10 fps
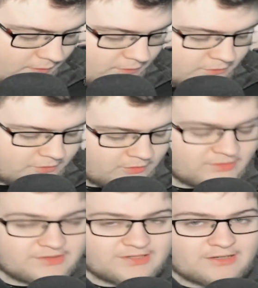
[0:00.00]
So you
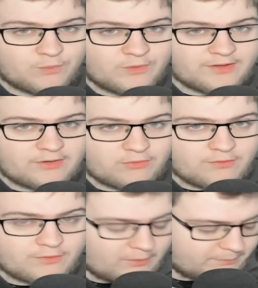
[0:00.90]
can see with a
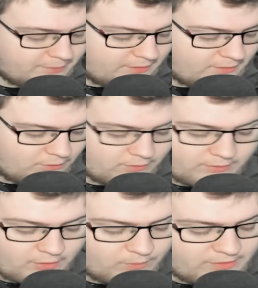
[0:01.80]
growth company, or
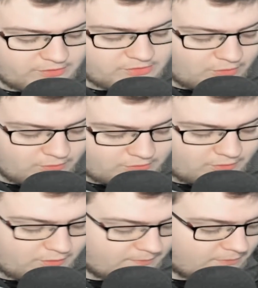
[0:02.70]
no, with a stock,
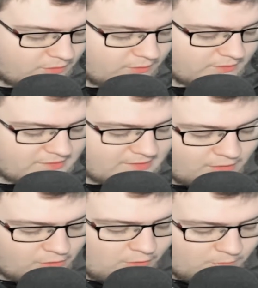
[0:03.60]
sorry, you can see a
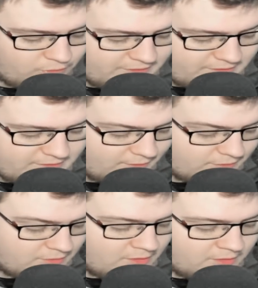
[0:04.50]
lot more
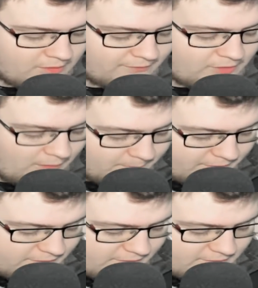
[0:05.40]
details. You'll have
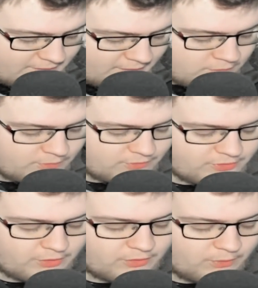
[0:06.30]
company details, we'll
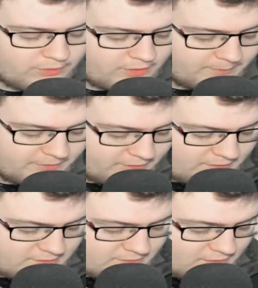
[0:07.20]
show you what the company
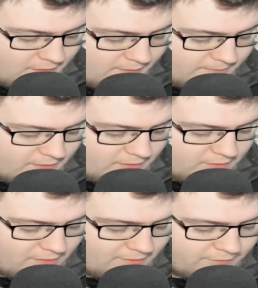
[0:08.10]
does.
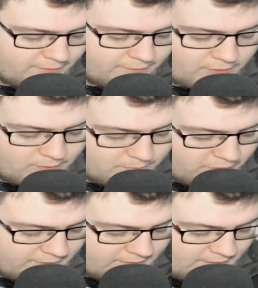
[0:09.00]
You'll have a few
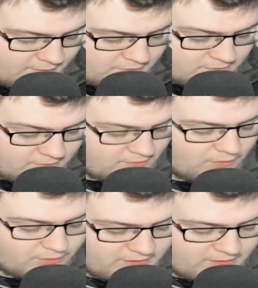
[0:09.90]
breakdowns, you've
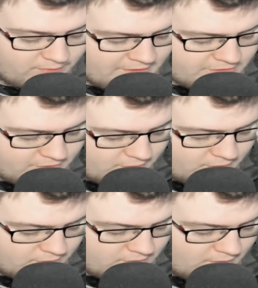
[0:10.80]
got key
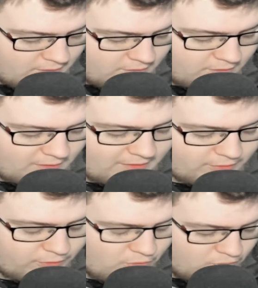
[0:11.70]
ratios, you can click
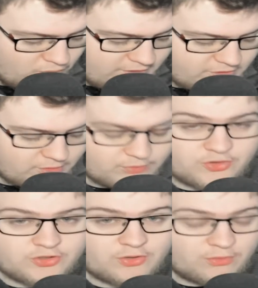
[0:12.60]
on all ratios,
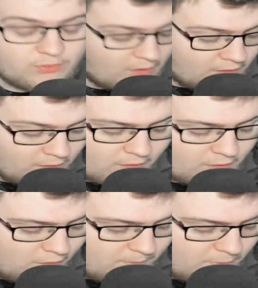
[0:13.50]
we'll show you a
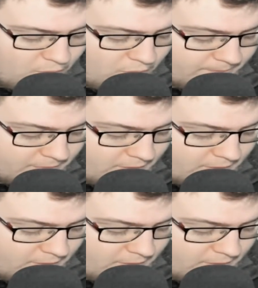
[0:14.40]
lot more.